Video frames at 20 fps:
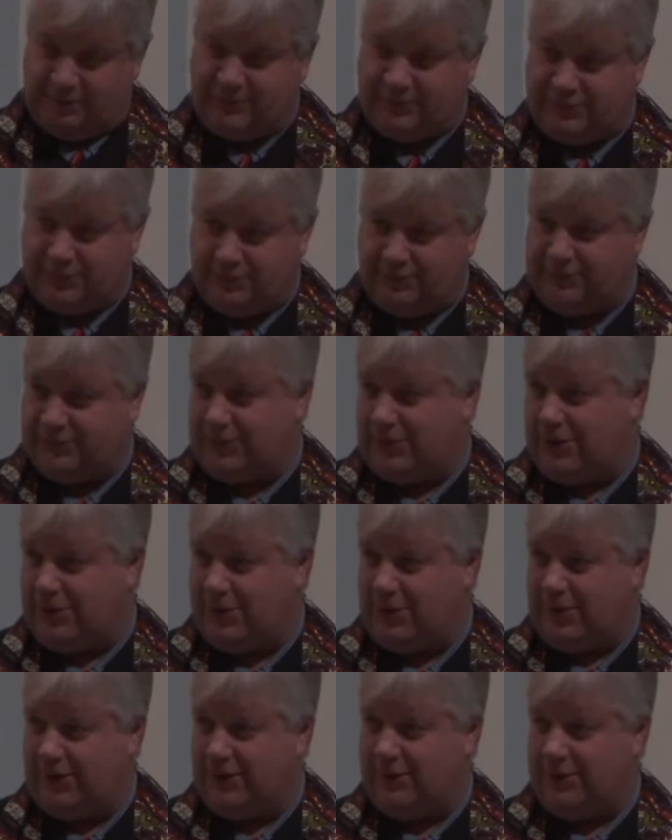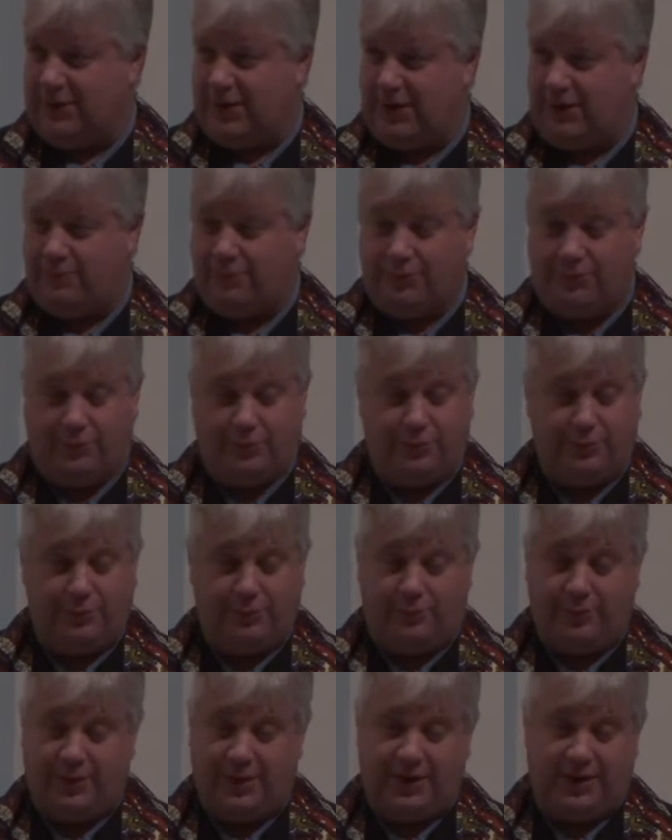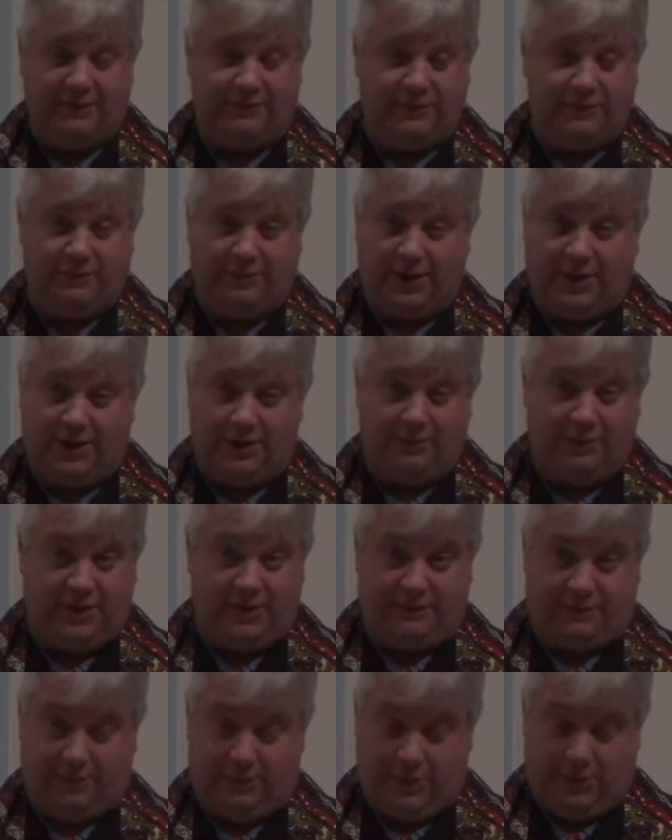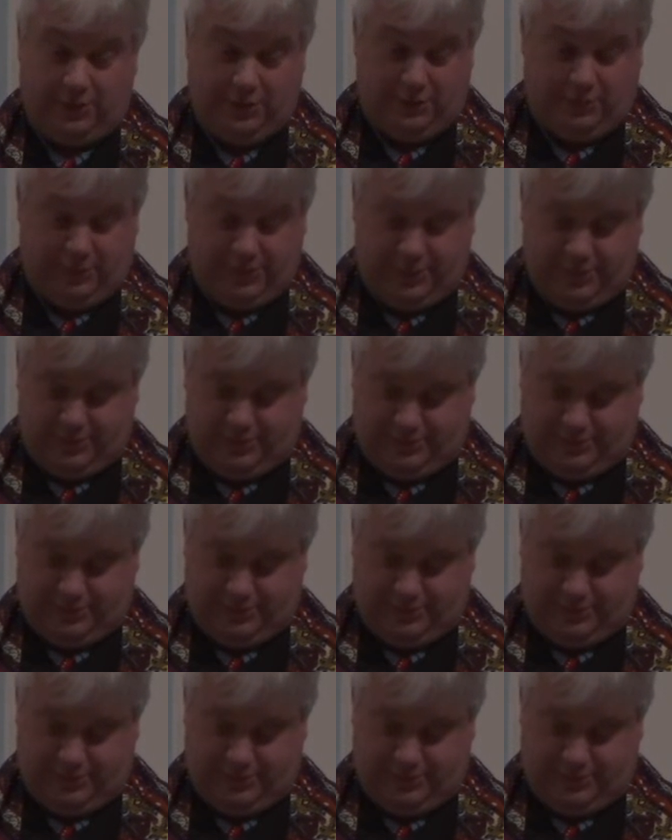so sorry that poor boy ever ran away from home.